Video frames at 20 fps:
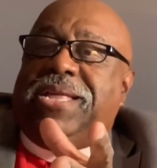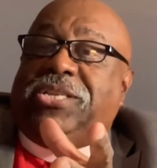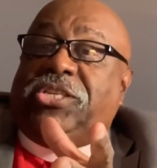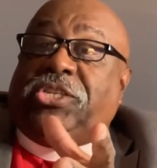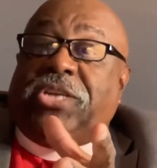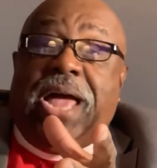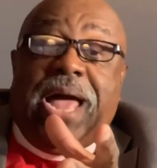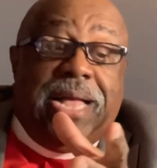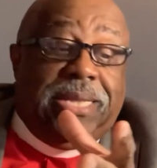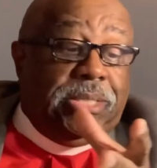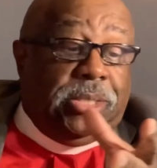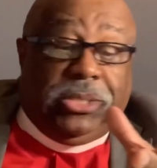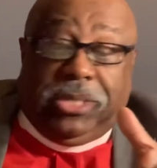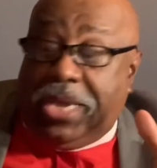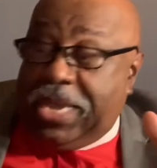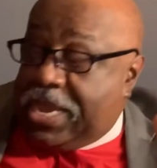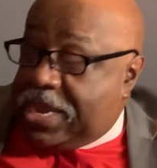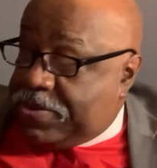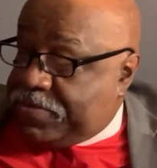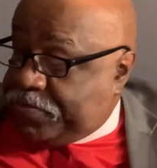John
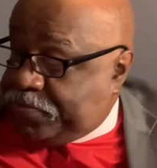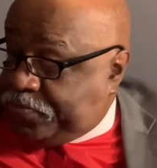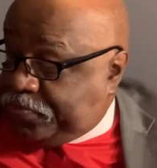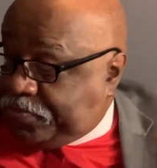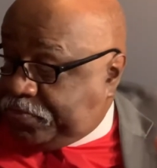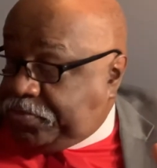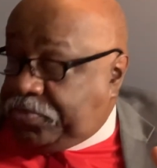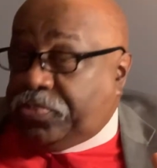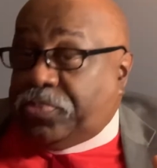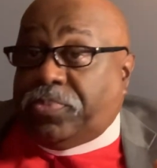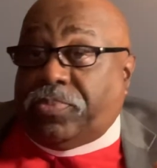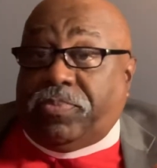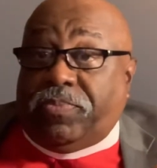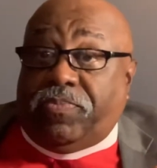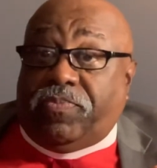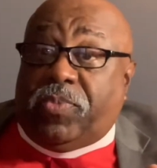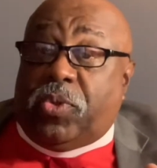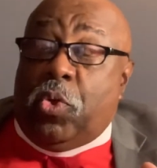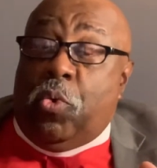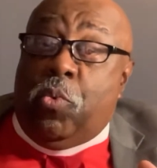said,
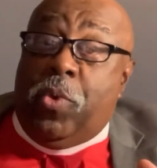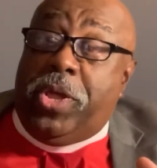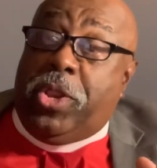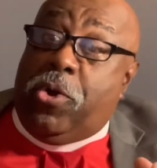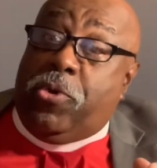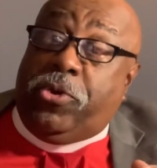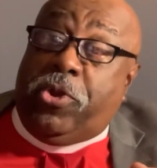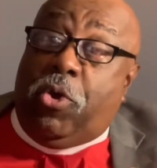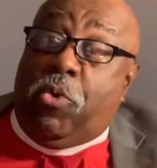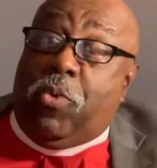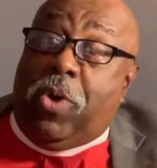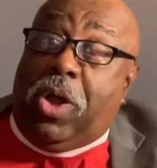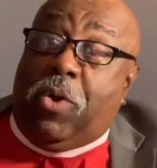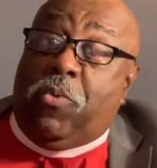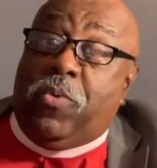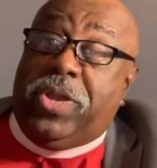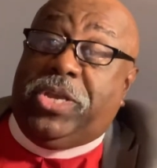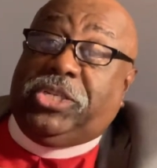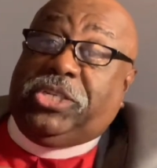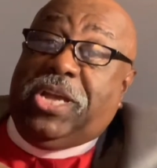we don't know what
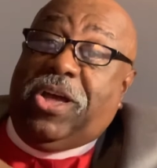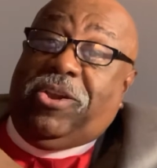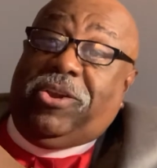we shall